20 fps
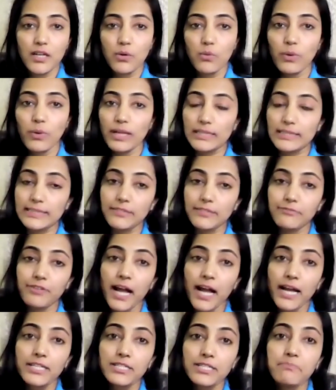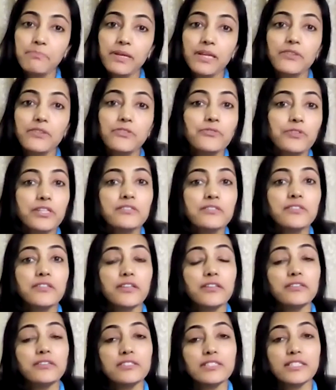Well, if I had to pick 3
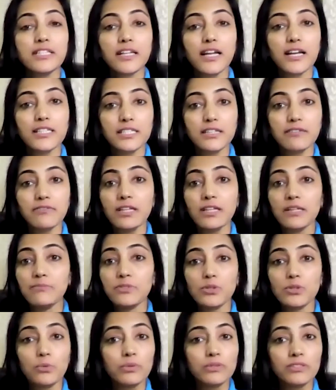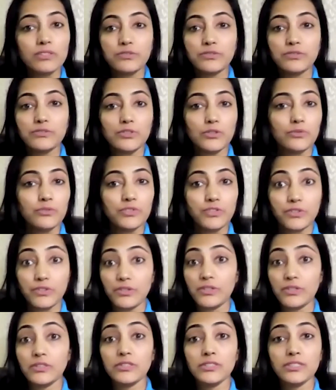skills that I developed over the
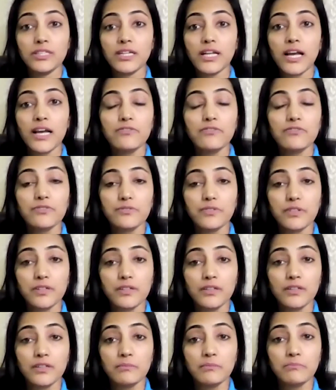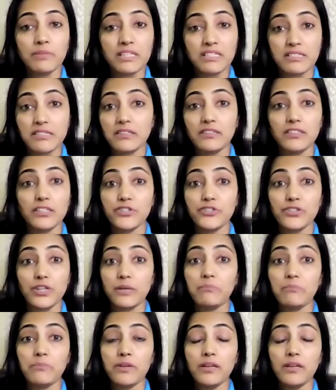years that I have basically
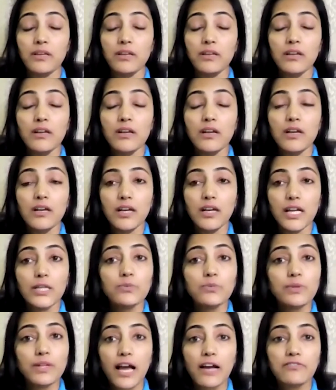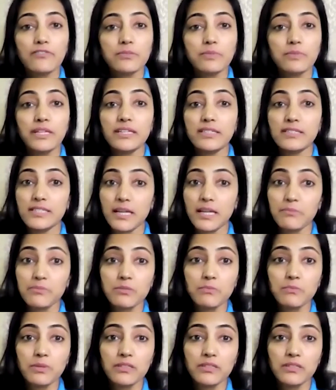shaped me, it will have to be
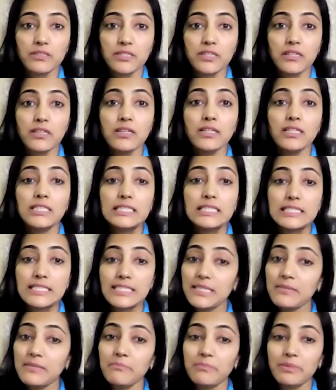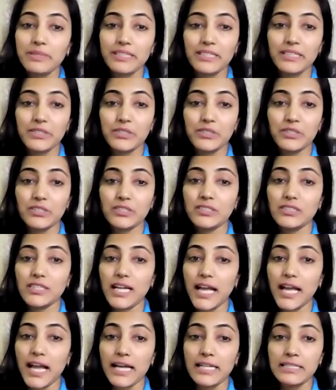adaptability, team player,
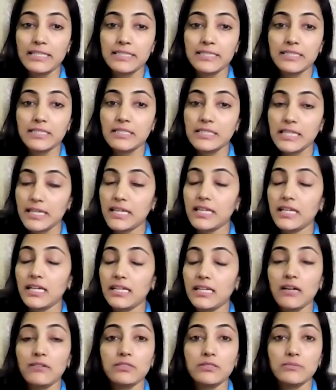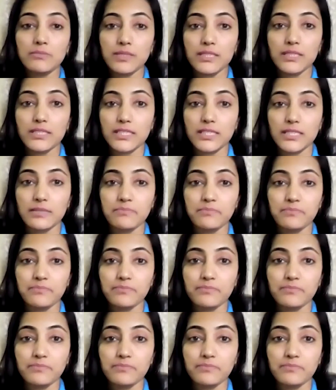and taking accountability.